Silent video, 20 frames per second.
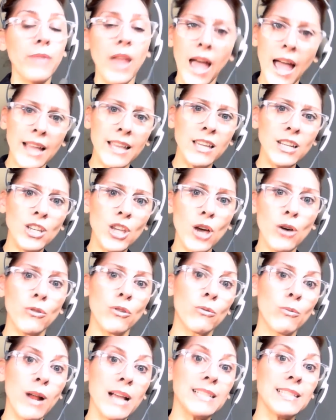I could go
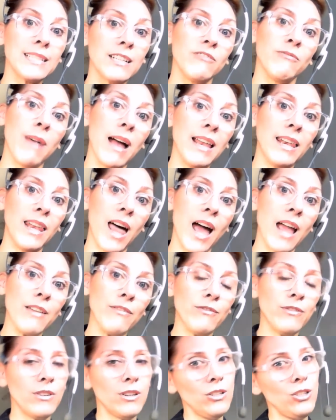the rest of my
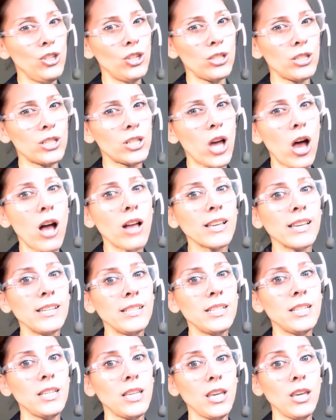life just
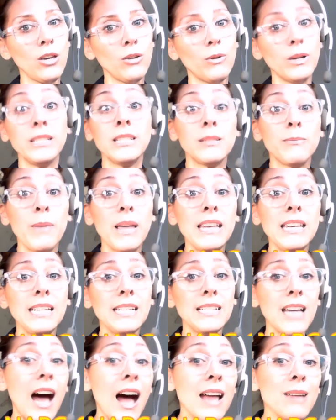talking to you and
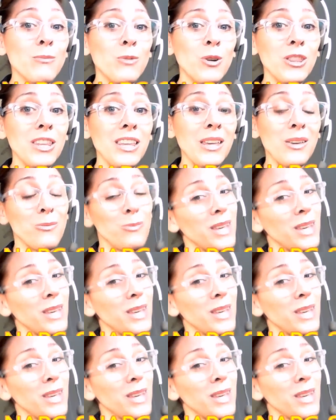spending time with you,